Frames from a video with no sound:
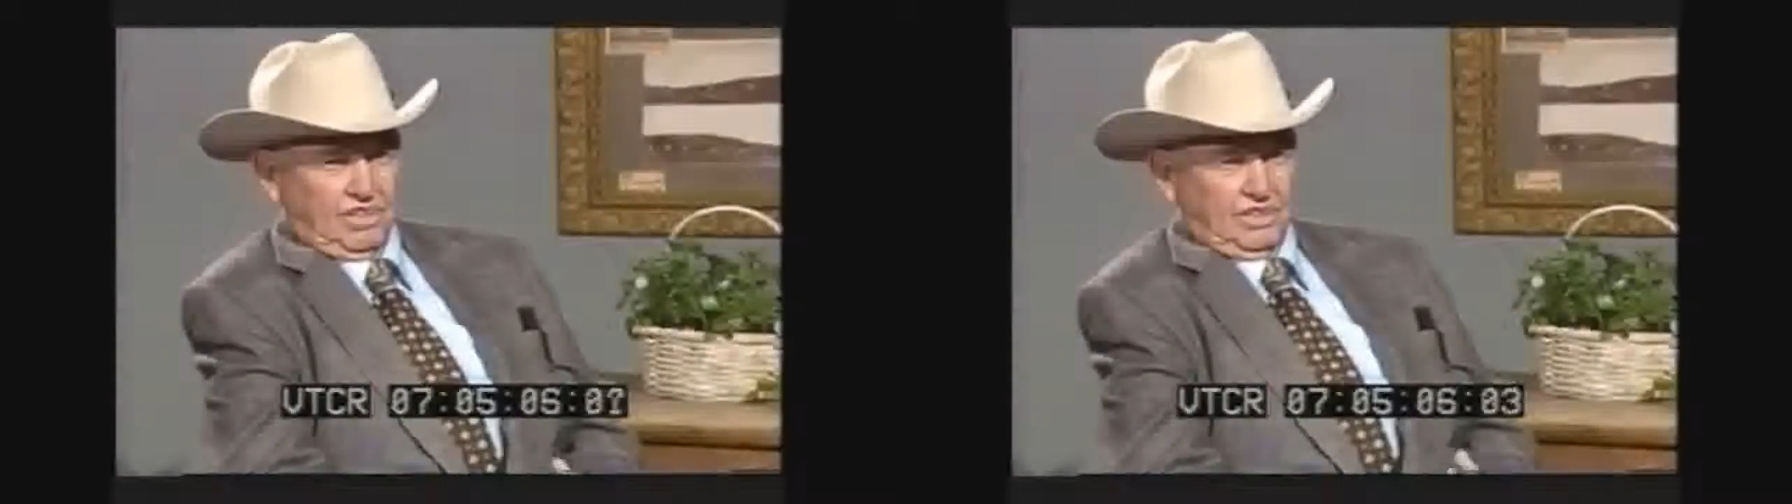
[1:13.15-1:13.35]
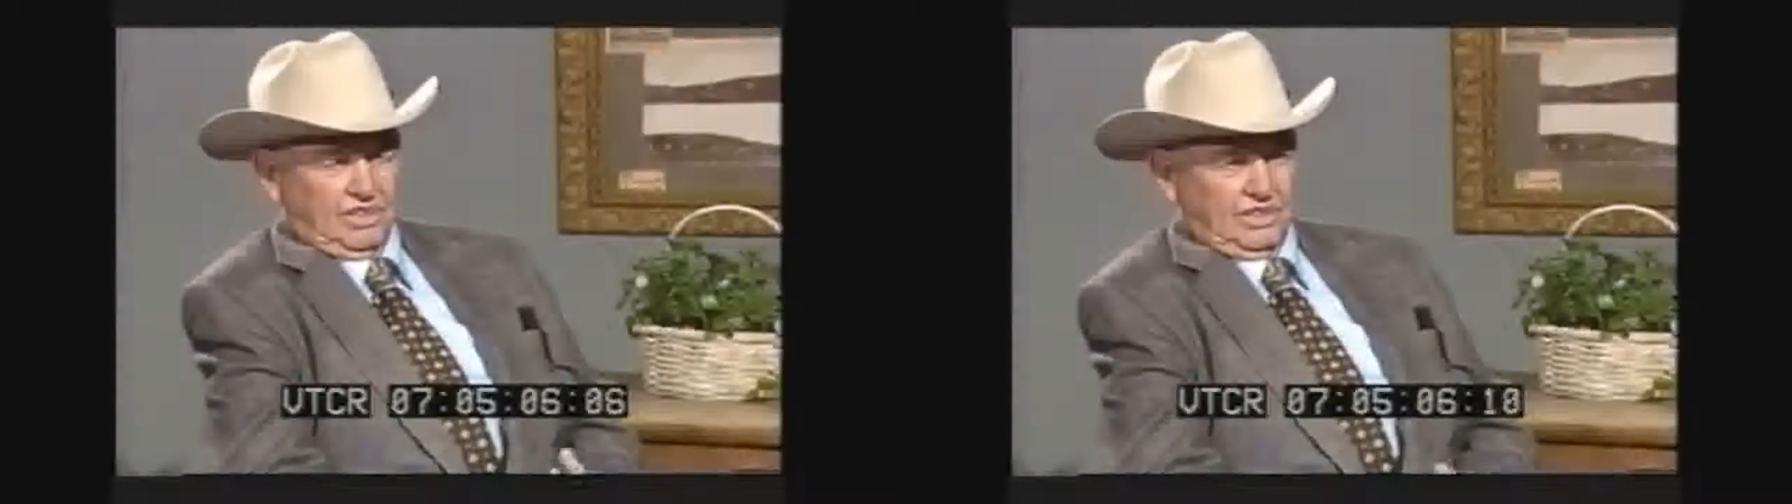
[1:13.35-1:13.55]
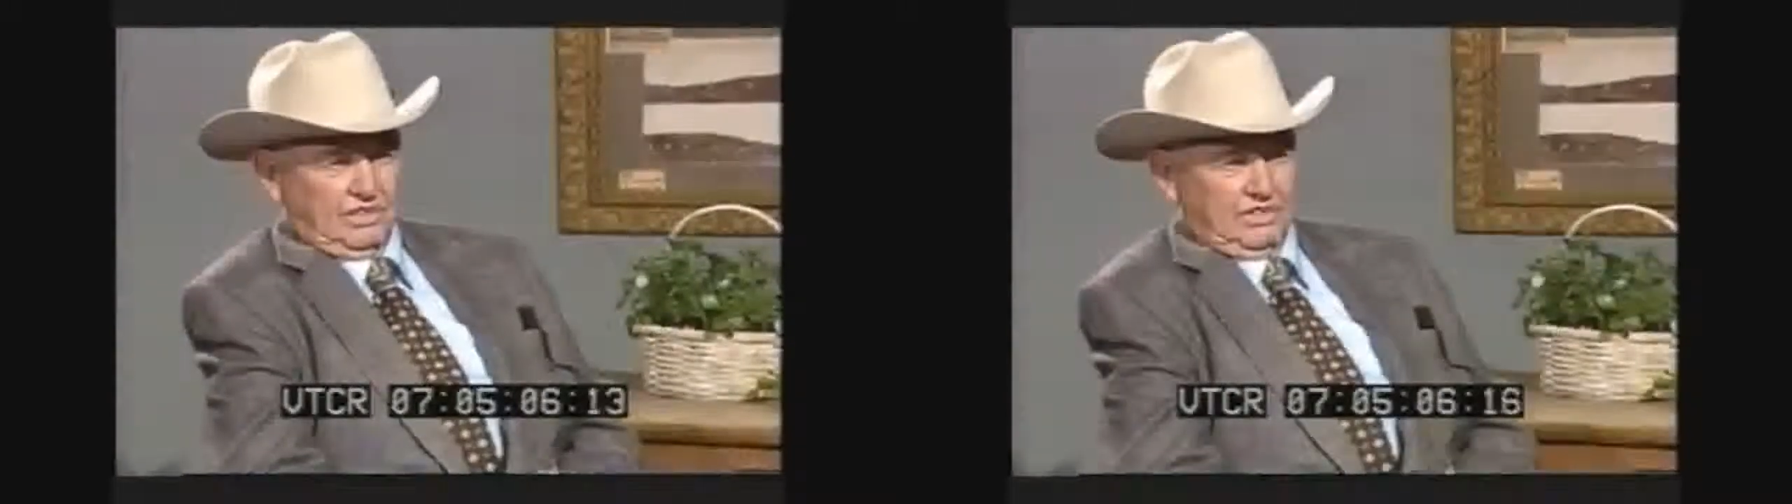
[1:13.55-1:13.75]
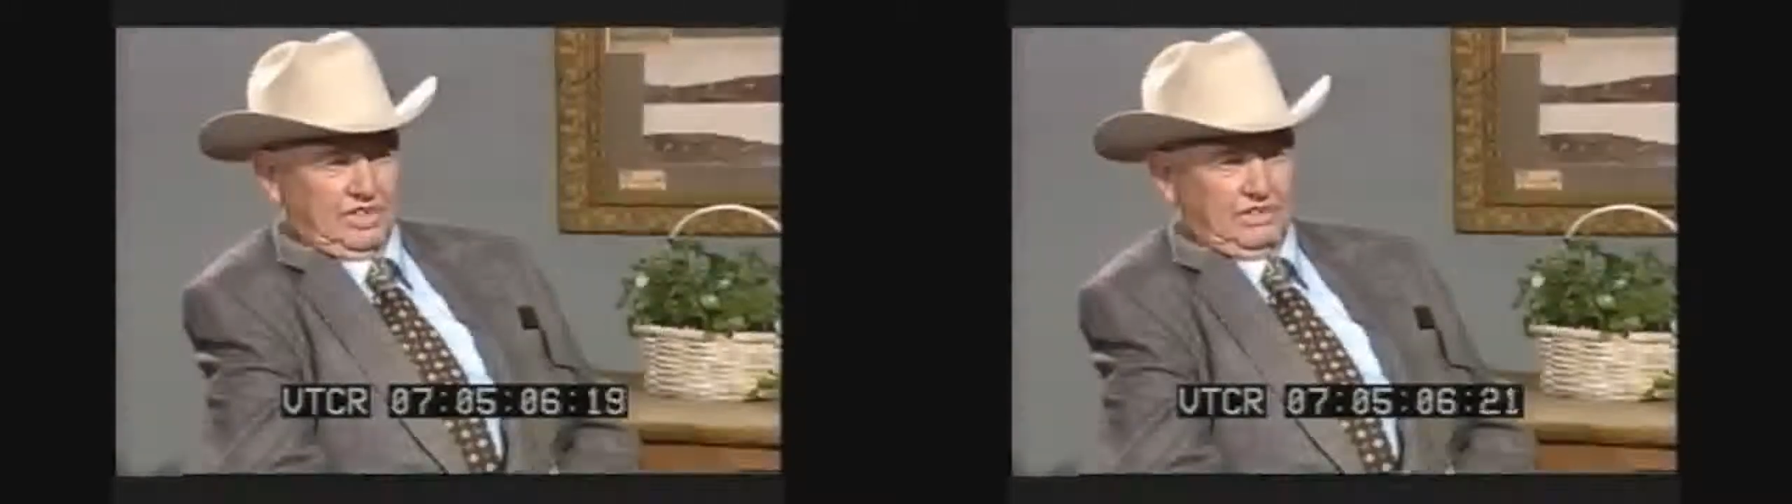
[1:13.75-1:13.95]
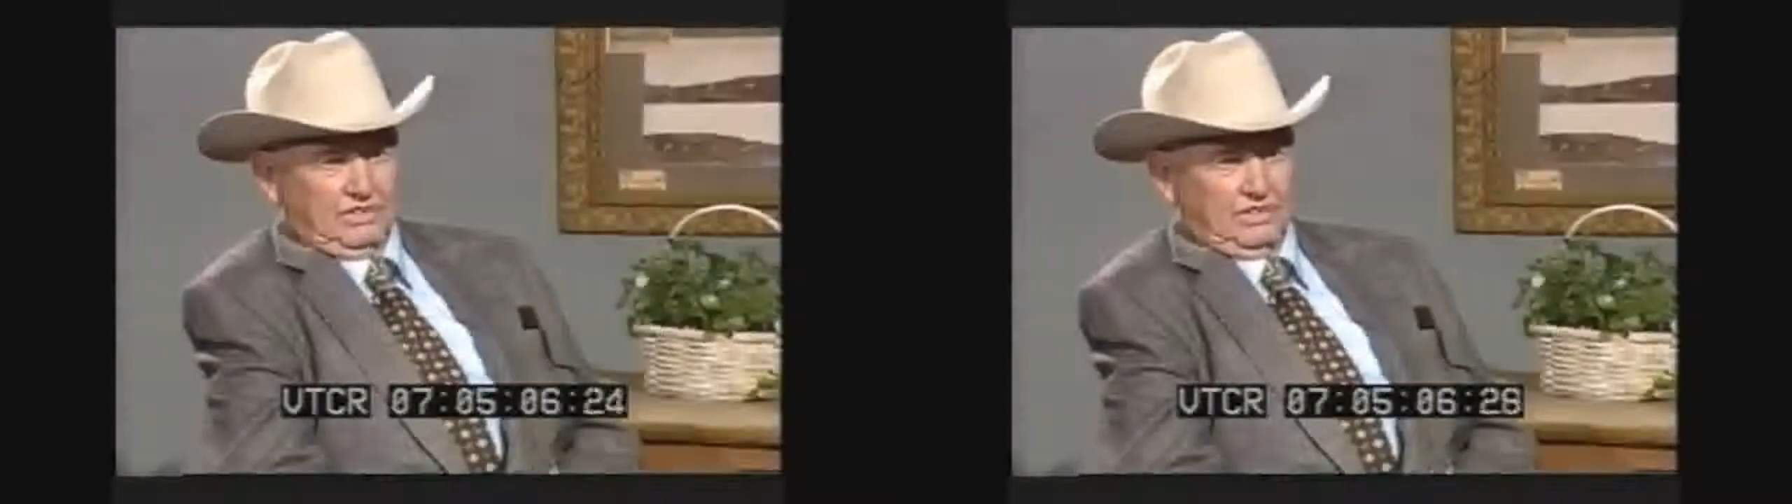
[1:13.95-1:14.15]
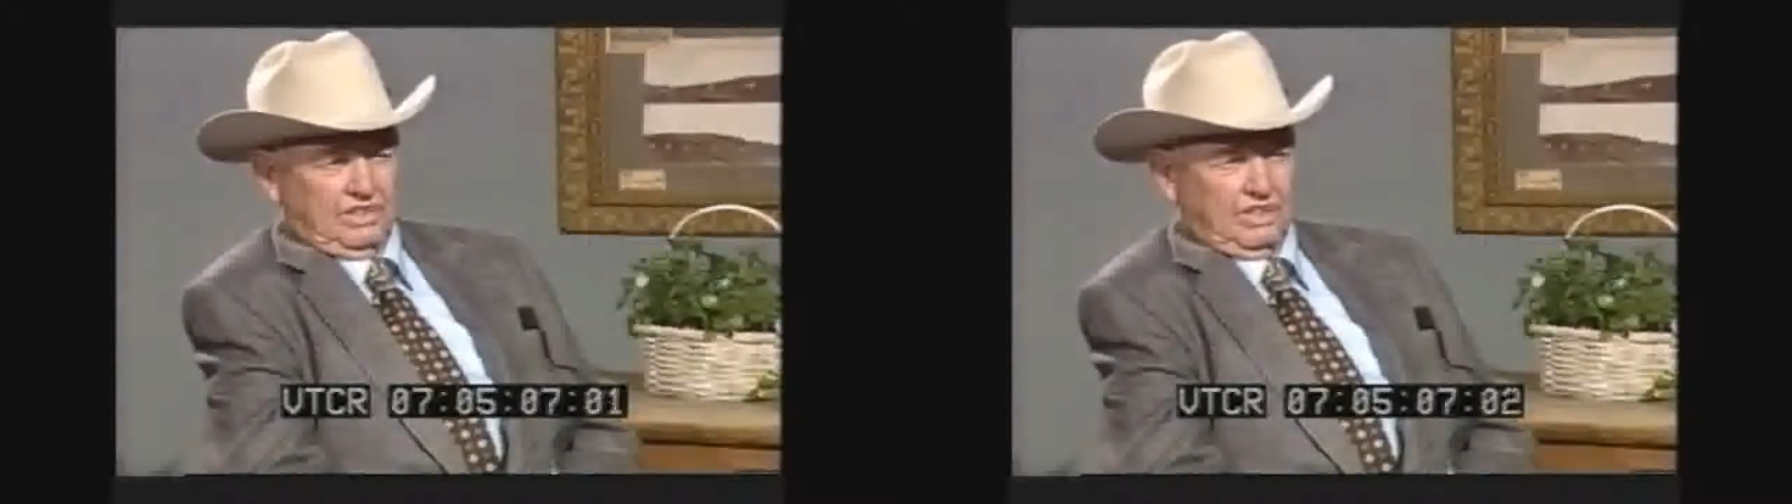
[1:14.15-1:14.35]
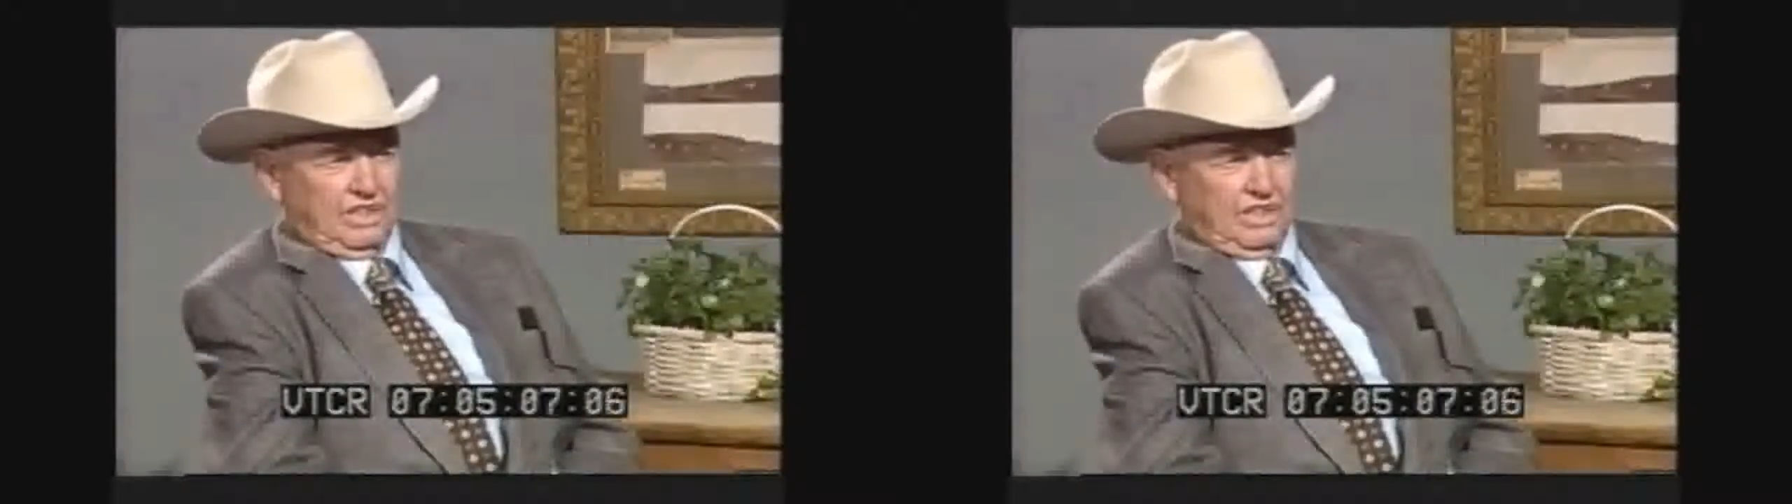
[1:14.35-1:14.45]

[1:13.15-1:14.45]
followed the rail